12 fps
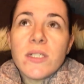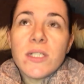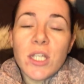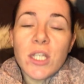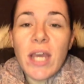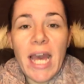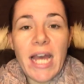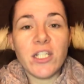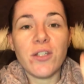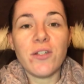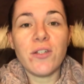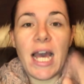so yeah,
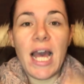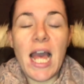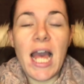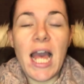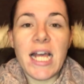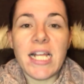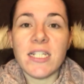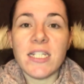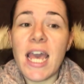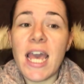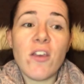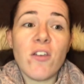do that and
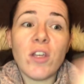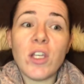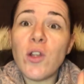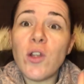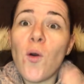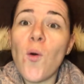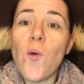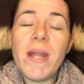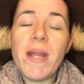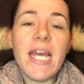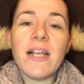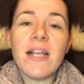you, you'll all
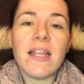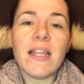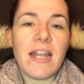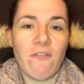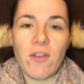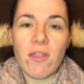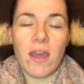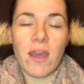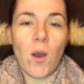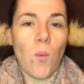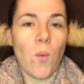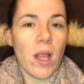be legal and
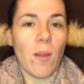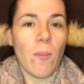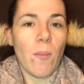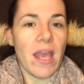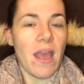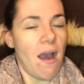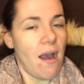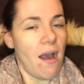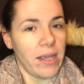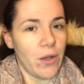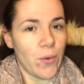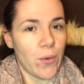everything will be
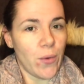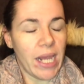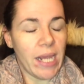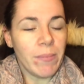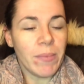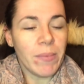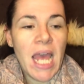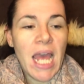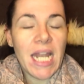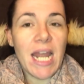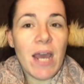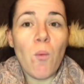hunky-dory.
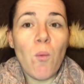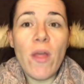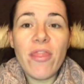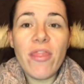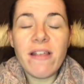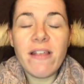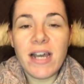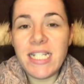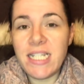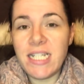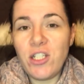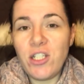Now one thing that I
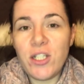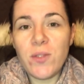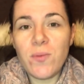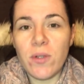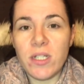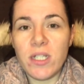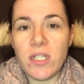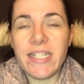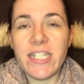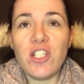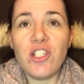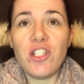did just want to
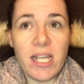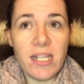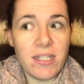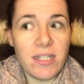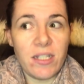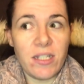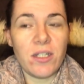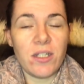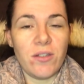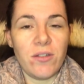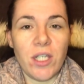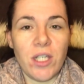suggest
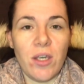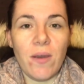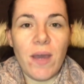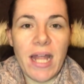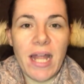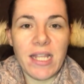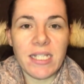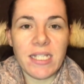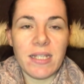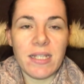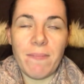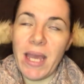to you, and
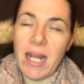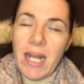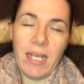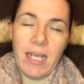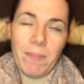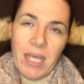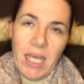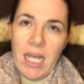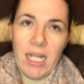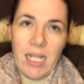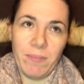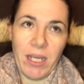this may be
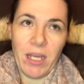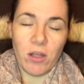a little bit